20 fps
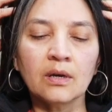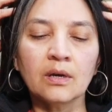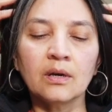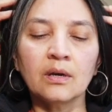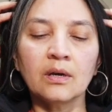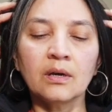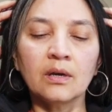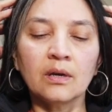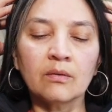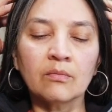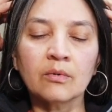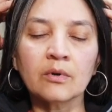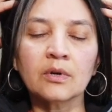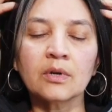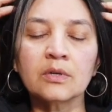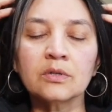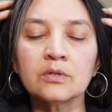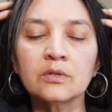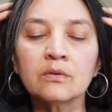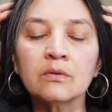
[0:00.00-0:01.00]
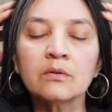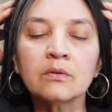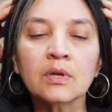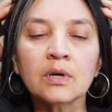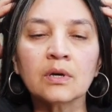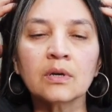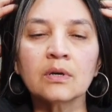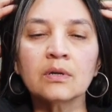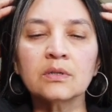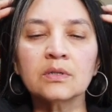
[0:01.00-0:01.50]
And we're going to do
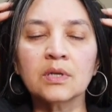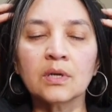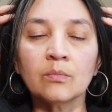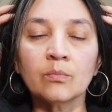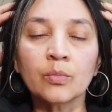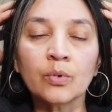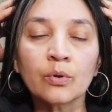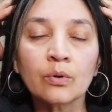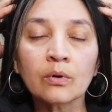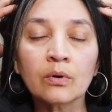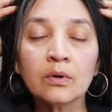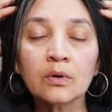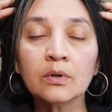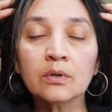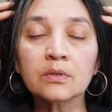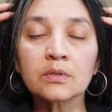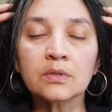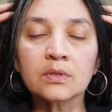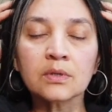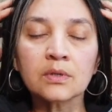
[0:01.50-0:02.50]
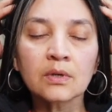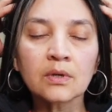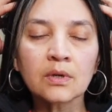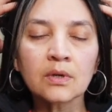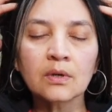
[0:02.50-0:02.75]
the temporals.